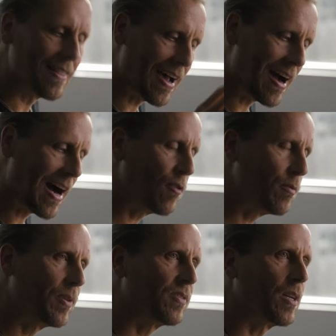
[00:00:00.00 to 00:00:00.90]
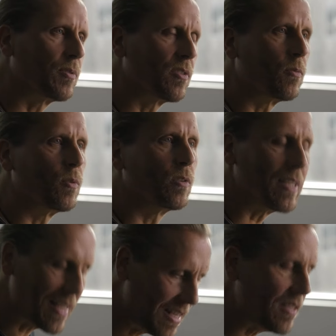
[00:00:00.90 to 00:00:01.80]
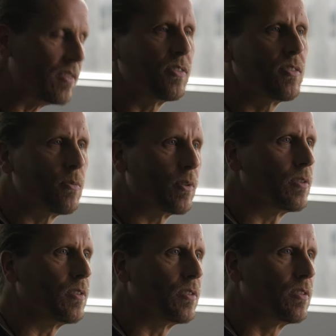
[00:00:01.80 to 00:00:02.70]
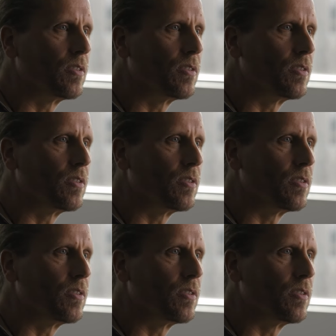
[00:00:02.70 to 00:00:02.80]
that our perception of the world is the world.